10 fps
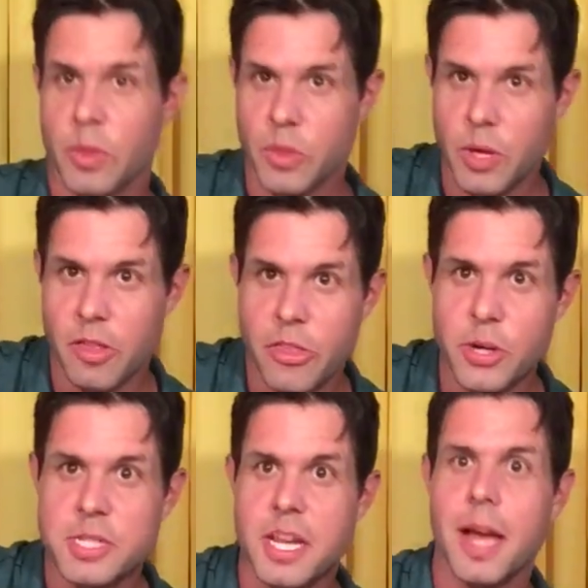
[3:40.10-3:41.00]
The
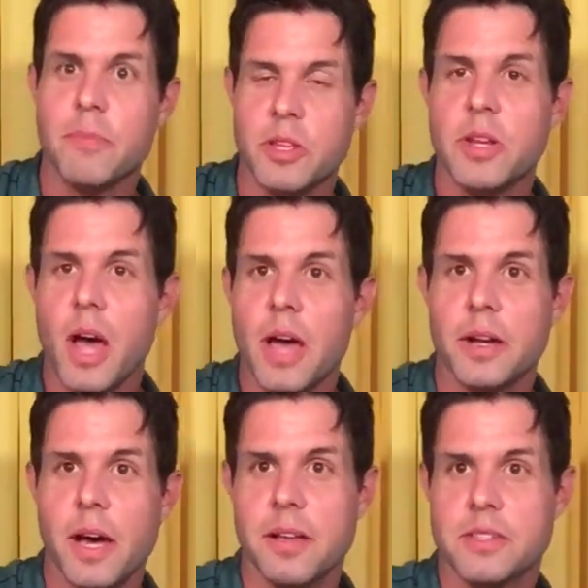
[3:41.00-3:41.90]
third time, the
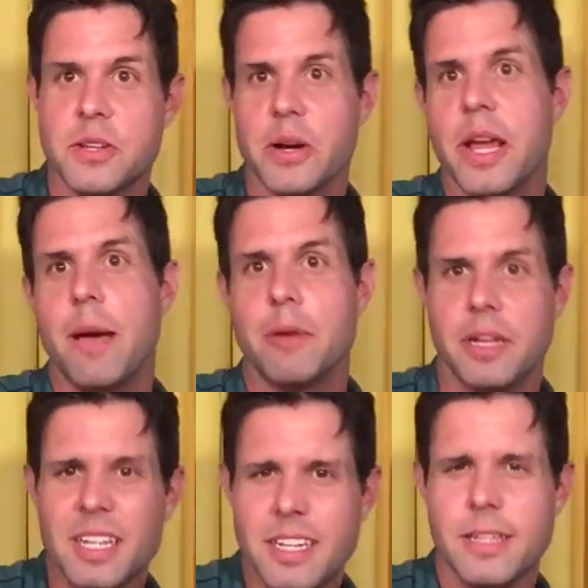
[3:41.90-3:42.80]
na-nas start
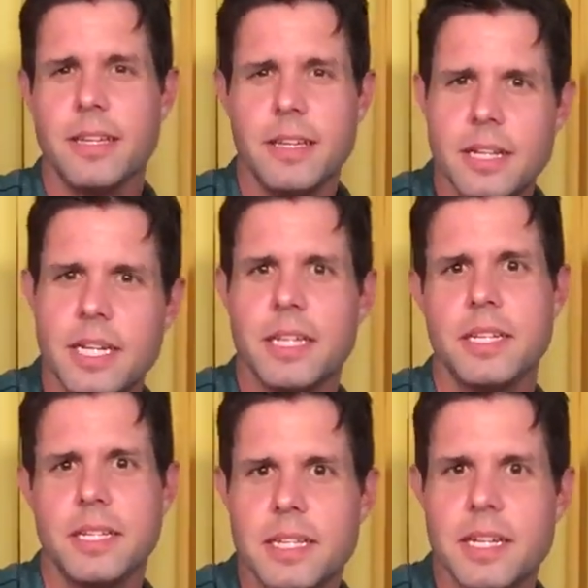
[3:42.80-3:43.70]
happening.
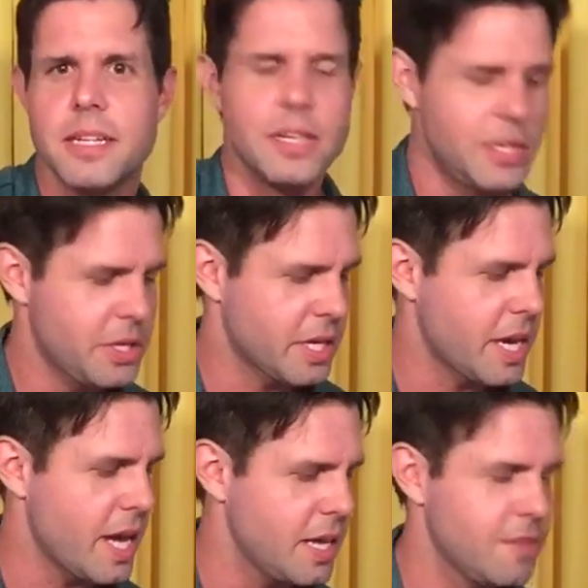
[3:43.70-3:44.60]
You can
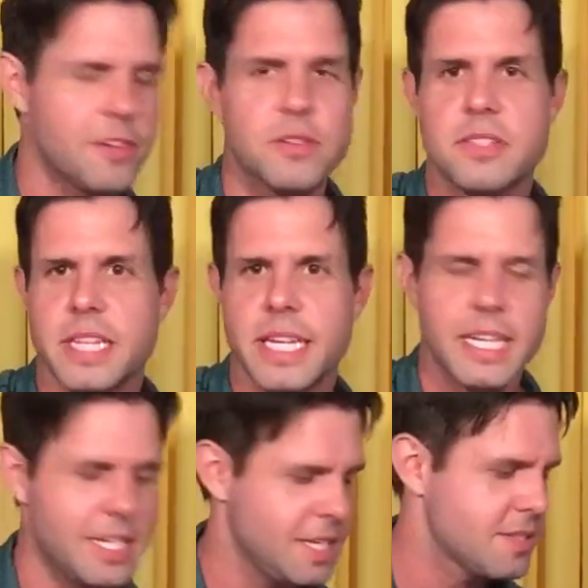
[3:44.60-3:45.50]
kind of, if you're singing
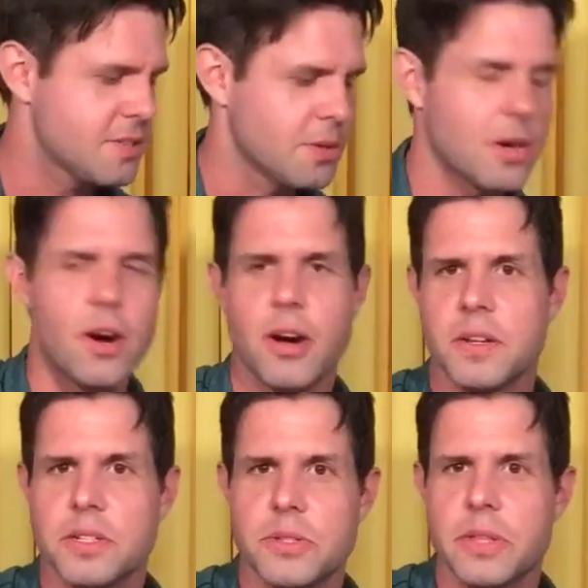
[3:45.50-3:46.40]
it, it's sort of
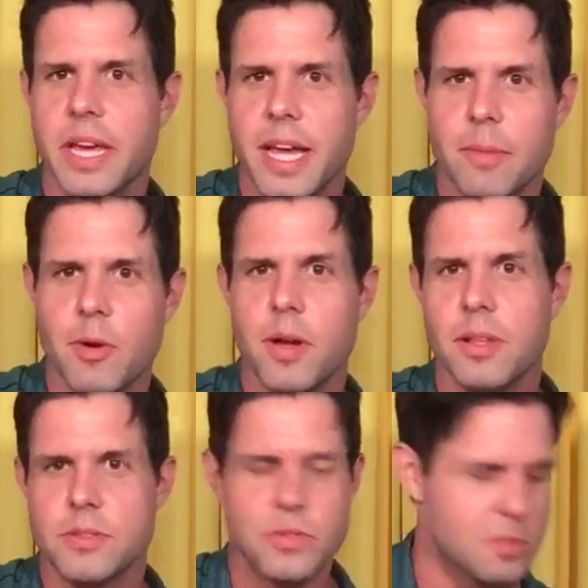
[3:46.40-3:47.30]
hard to do the hammer
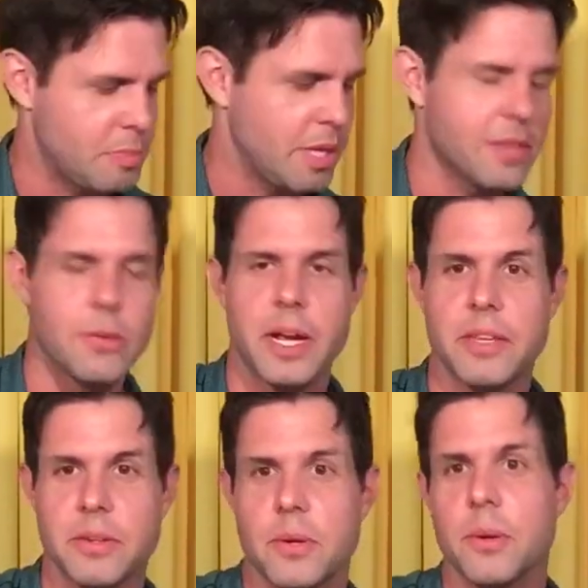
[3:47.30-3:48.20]
on, so just play the
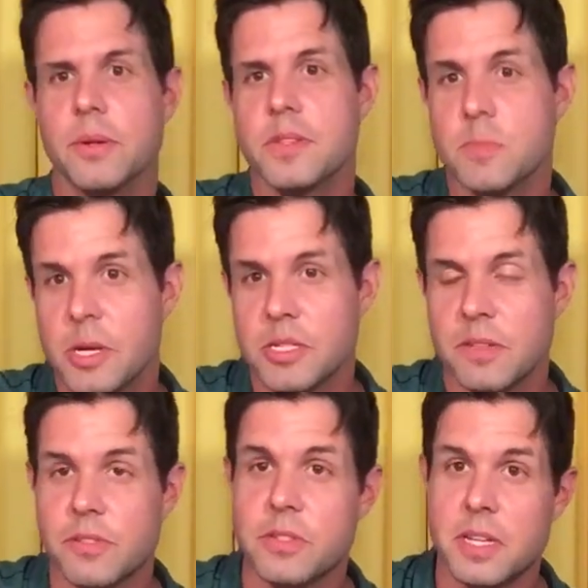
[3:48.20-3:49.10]
regular chords, especially
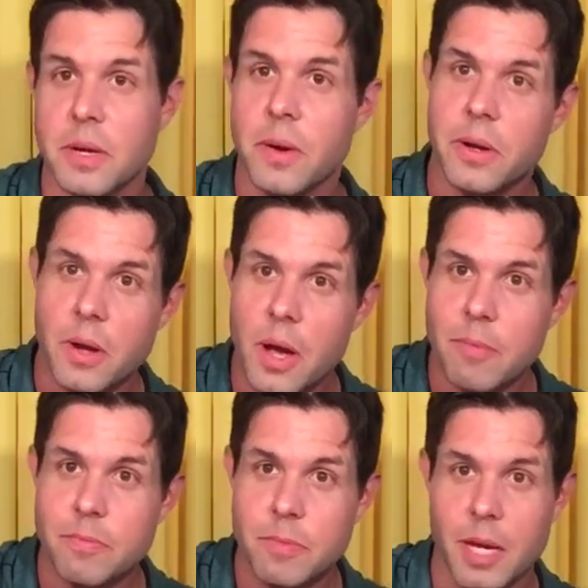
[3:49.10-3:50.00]
if you're sitting around a,
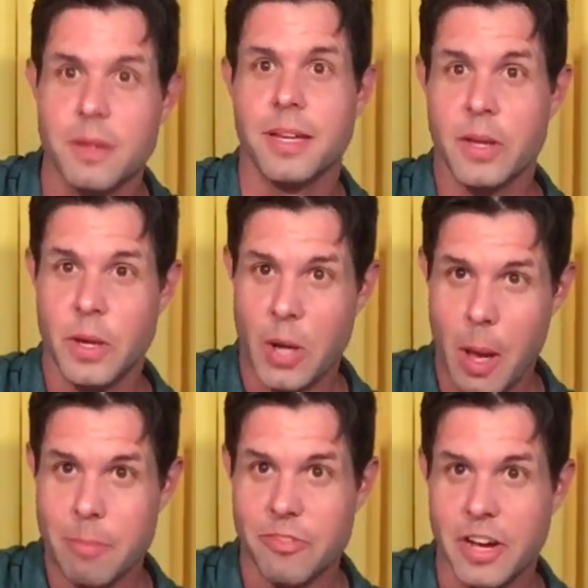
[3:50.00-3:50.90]
comp, a, a
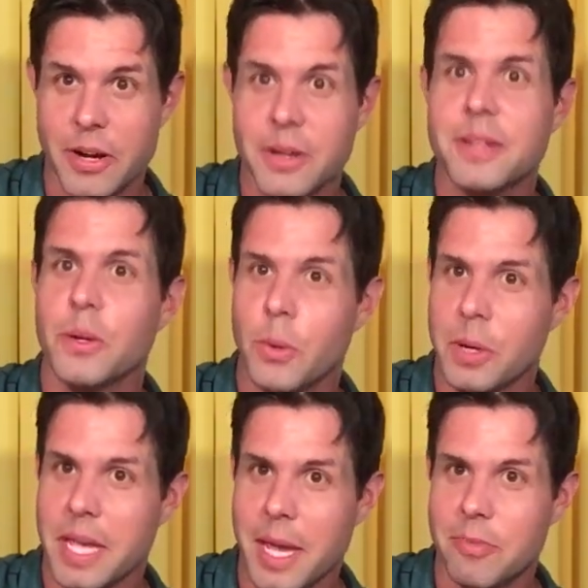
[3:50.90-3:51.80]
campfire, or
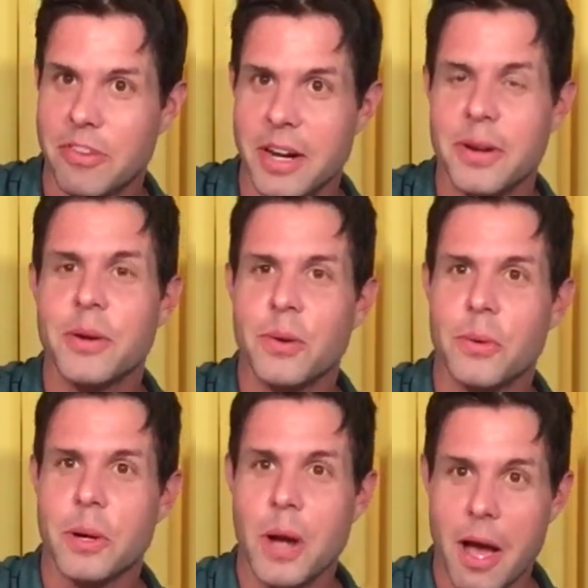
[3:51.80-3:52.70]
a campfire,
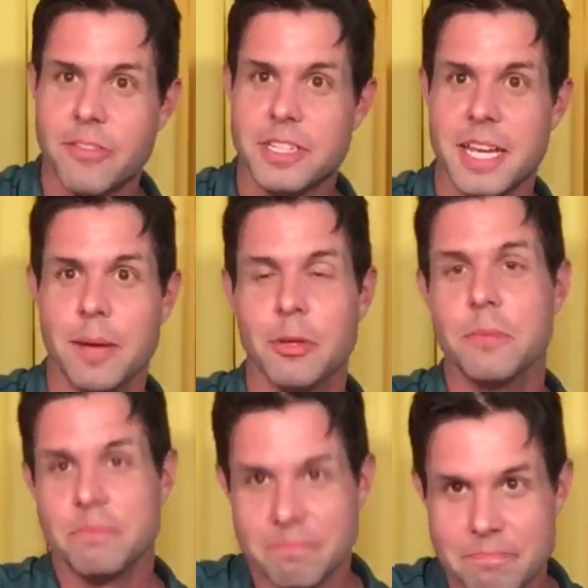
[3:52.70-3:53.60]
or a coffee table.